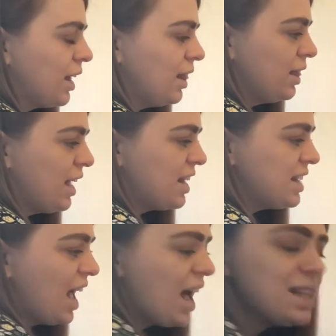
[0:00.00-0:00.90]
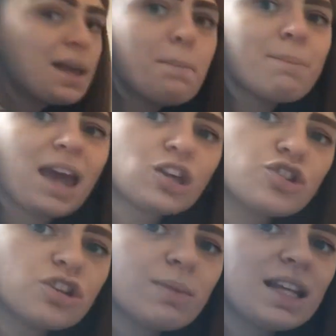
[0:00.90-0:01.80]
that has
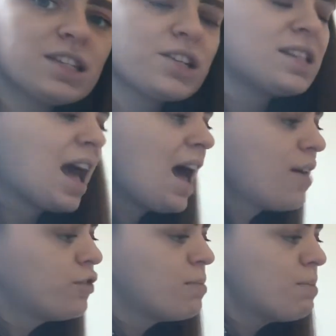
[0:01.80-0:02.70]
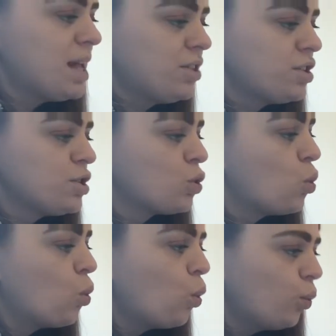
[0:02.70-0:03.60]
mixed remainders, that have remainders that
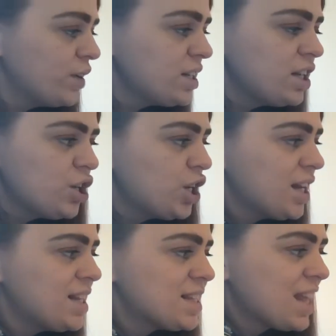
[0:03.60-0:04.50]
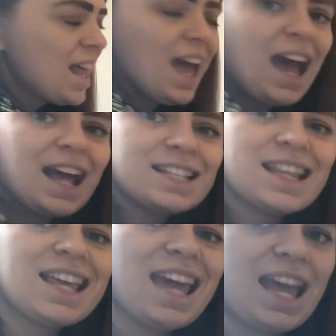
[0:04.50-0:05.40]
go over to the units and at
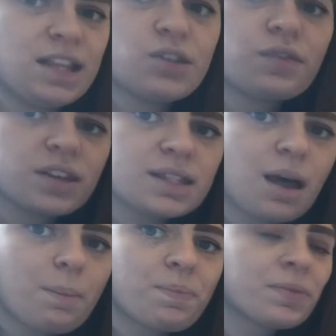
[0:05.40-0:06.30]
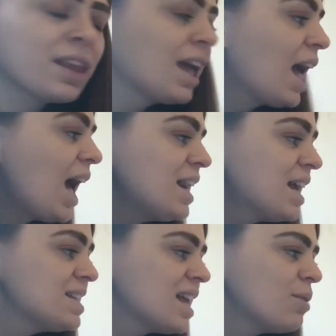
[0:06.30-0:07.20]
the end of the sum. And
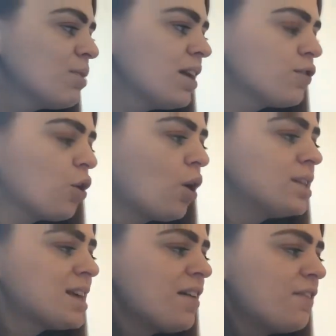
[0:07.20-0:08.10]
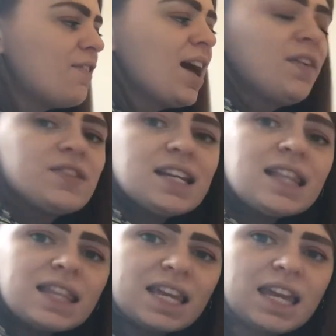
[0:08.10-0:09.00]
this time we've got
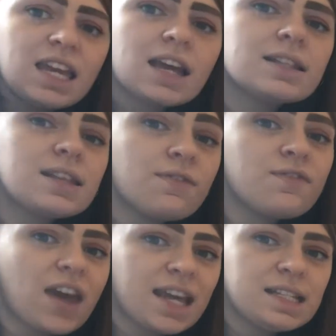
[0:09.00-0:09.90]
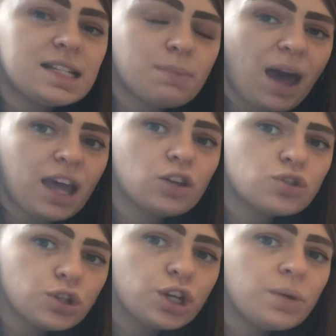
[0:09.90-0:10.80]
53 divided by 2.